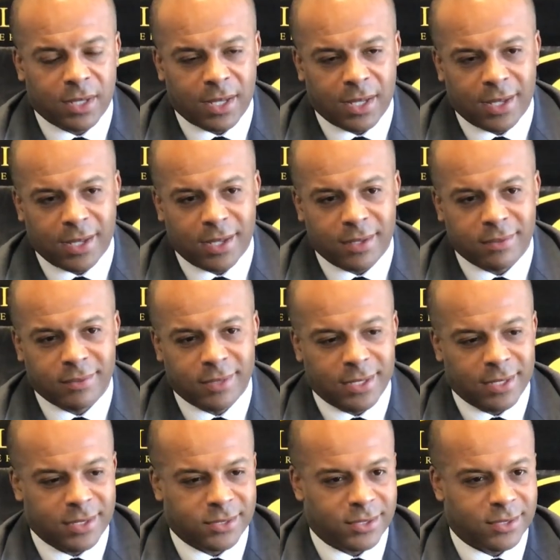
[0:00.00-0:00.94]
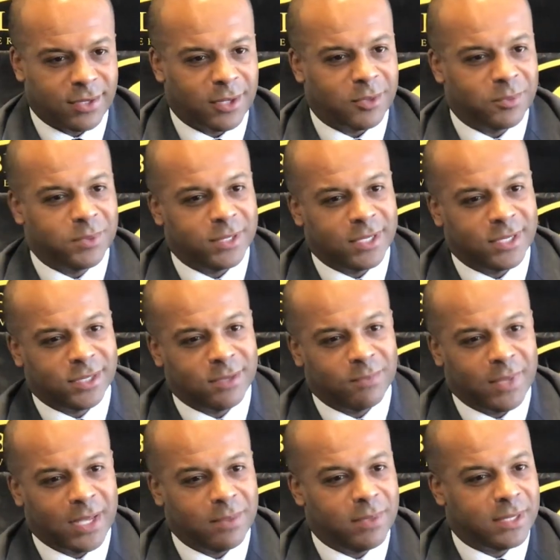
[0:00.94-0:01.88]
and then it's another
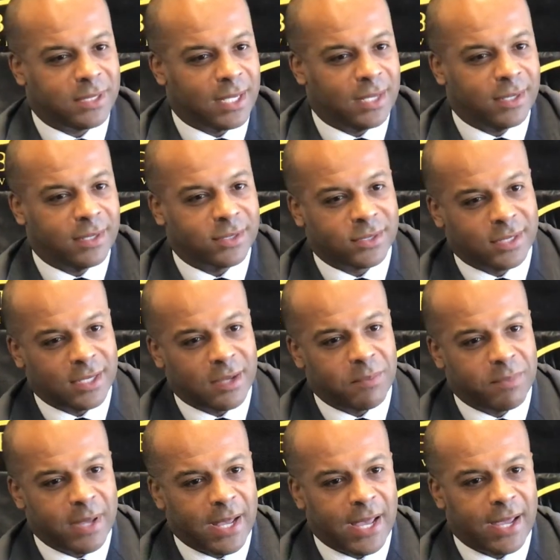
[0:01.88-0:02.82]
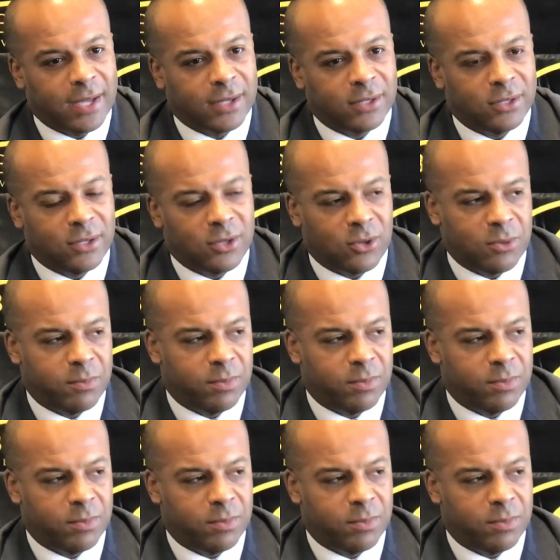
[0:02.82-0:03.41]
position maybe taking a step back, you know.